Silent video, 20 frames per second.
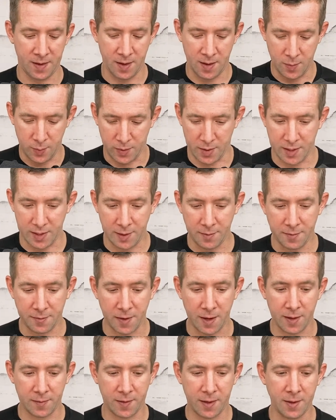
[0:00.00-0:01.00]
put it in
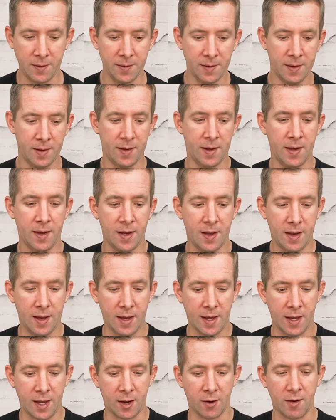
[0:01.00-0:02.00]
front of you,
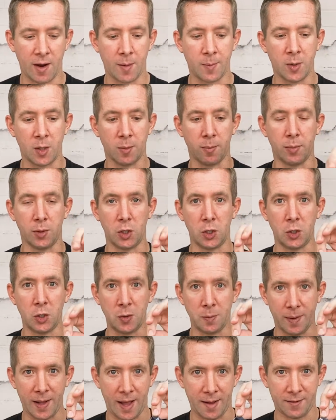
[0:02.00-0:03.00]
and grab your
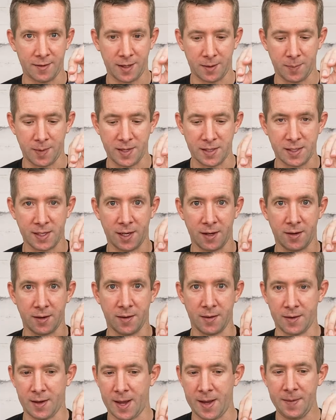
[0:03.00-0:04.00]
blue plastic piece here,
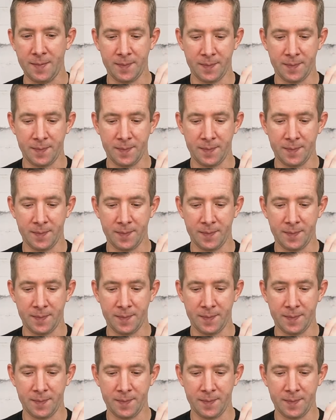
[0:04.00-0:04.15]
okay?